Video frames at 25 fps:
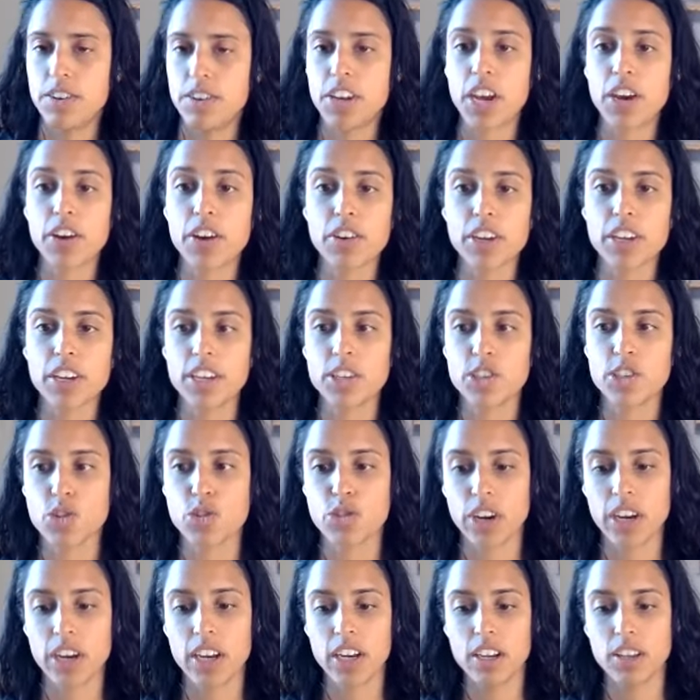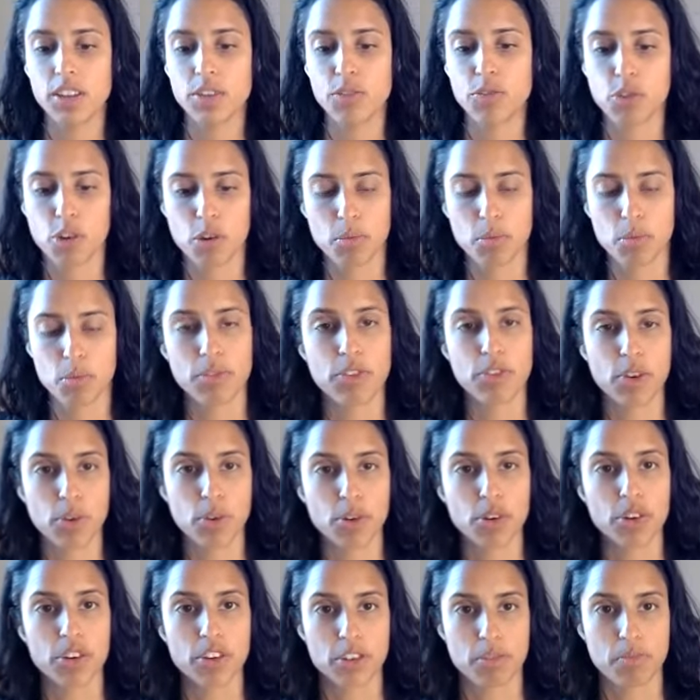dairy is great in the form of
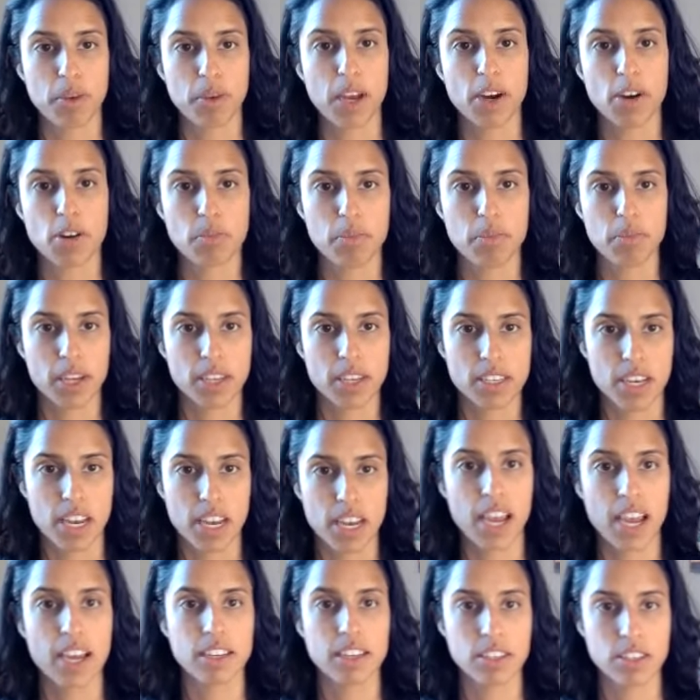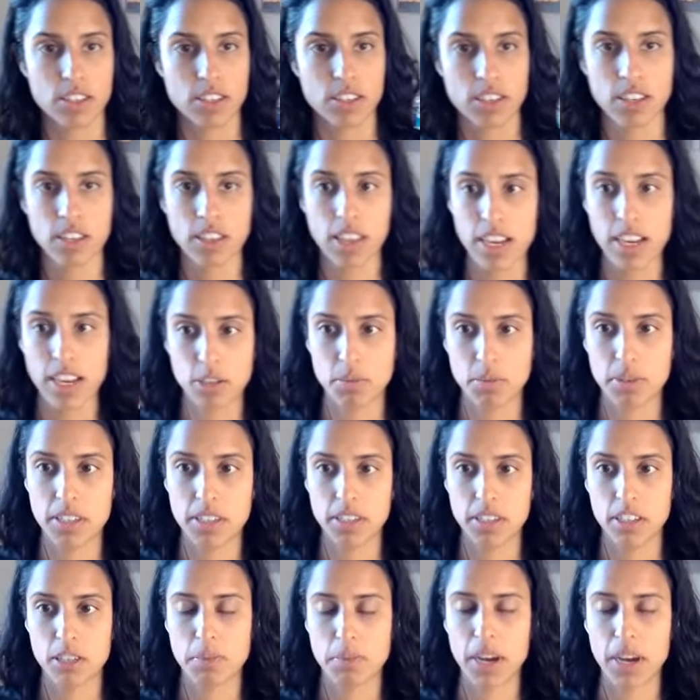yogurt is better because it has
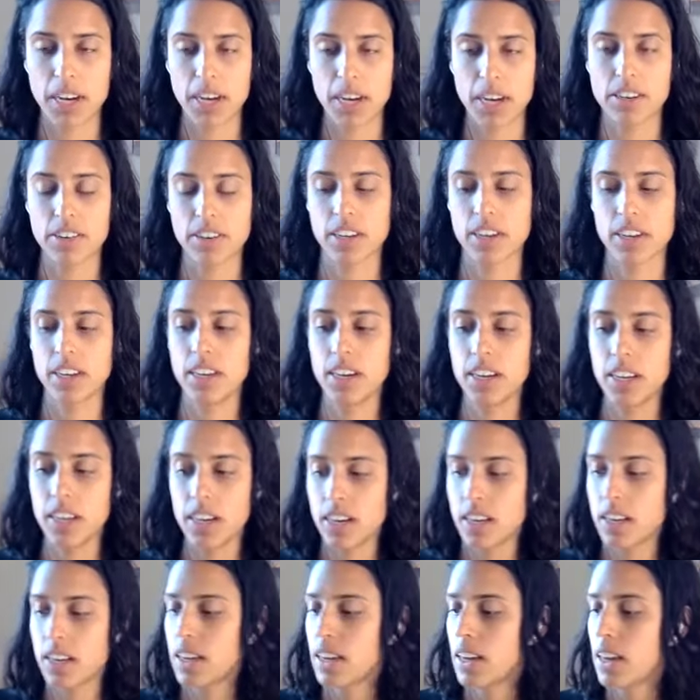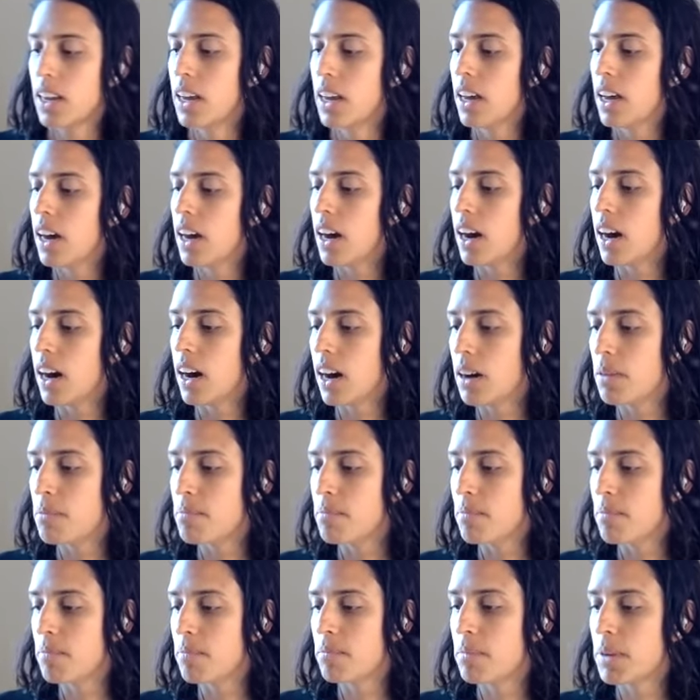lactobacillus bacteria in it.
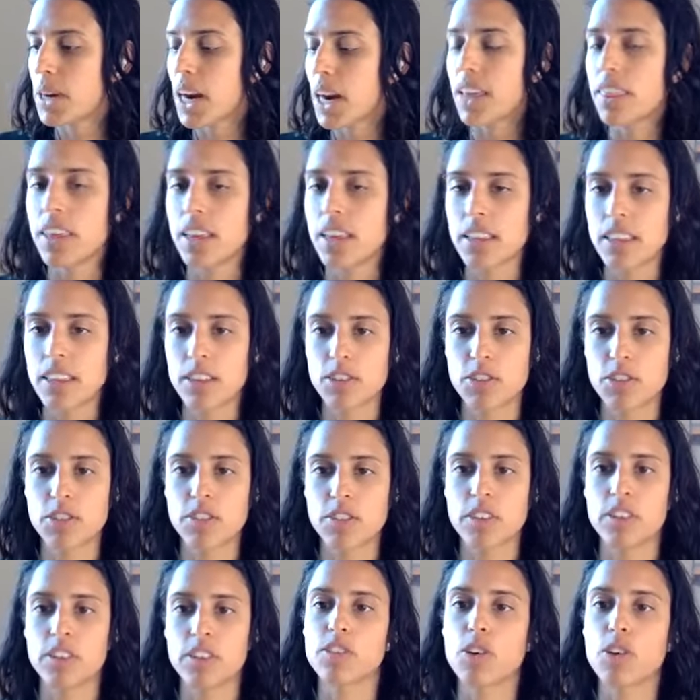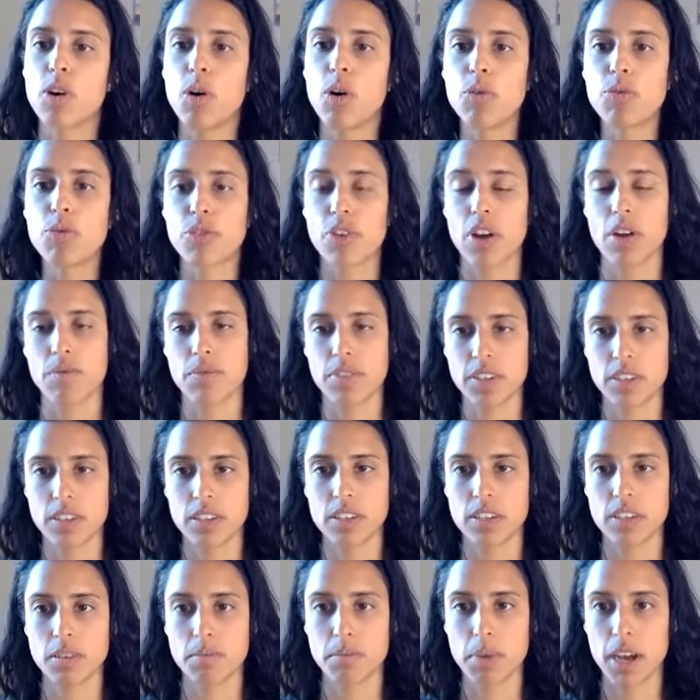Um, but I think that there's this
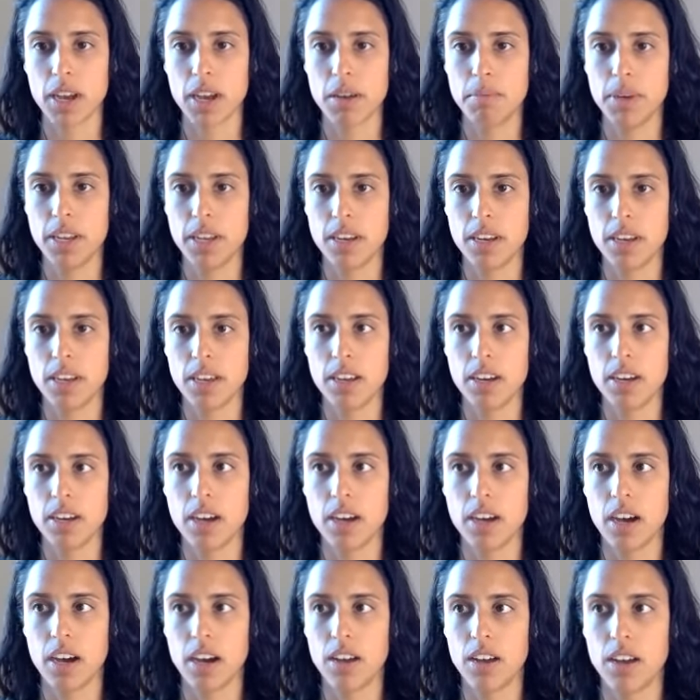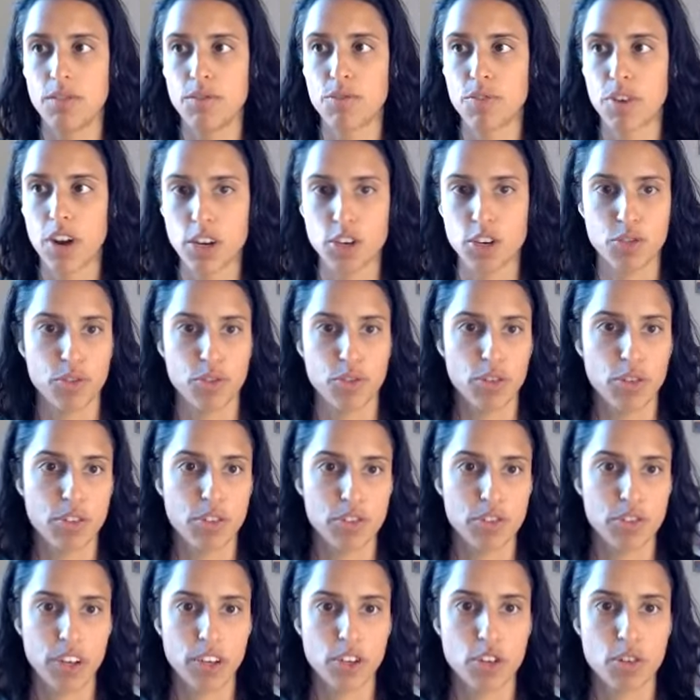overemphasis, in my opinion, on fresh
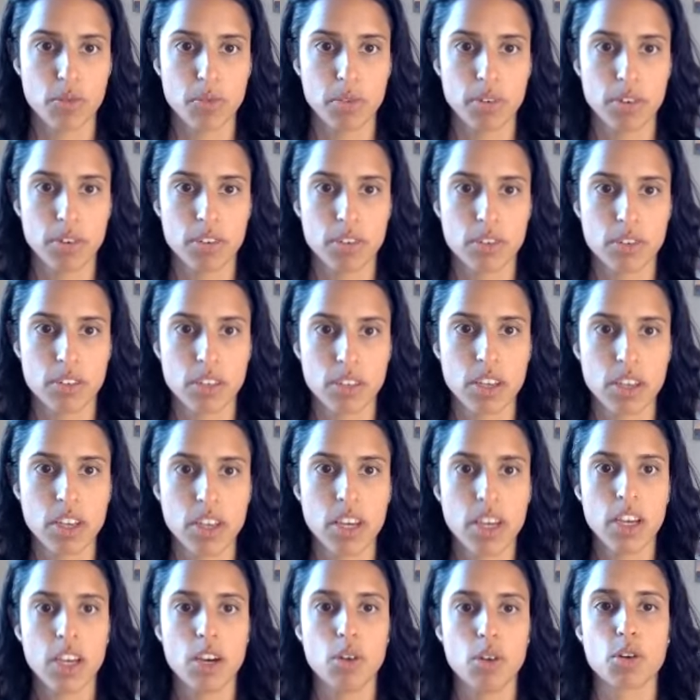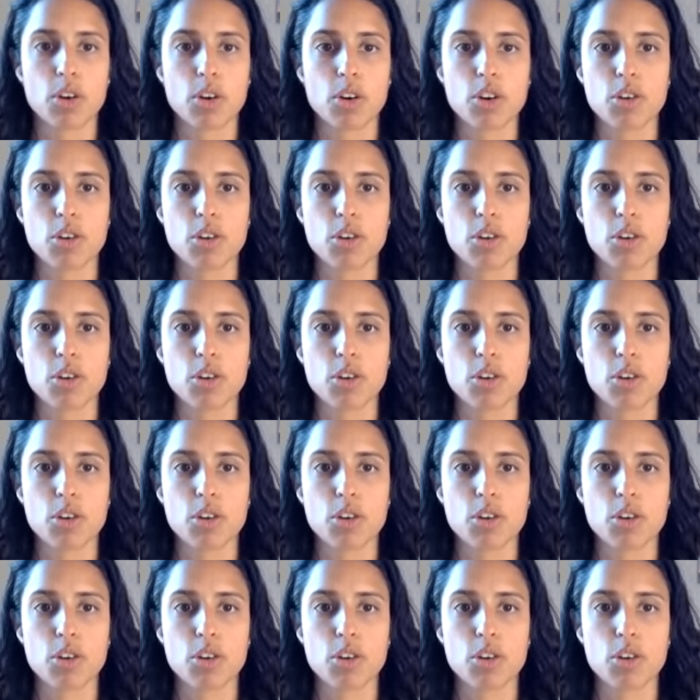fruits and vegetables, mm-hmm.